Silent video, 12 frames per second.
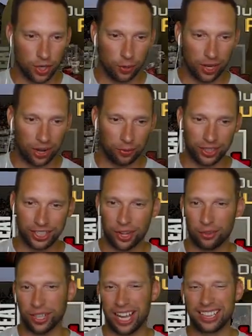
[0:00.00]
You know what? I really
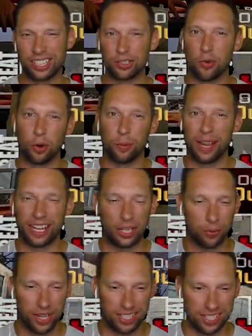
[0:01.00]
don't like this quarterback
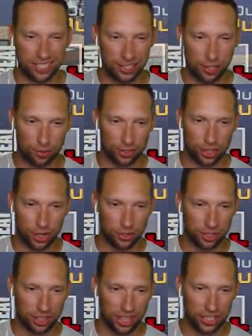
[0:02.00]
anyways because he's so slow.
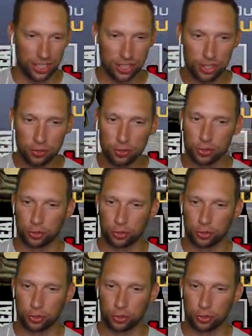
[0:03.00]
So let's just do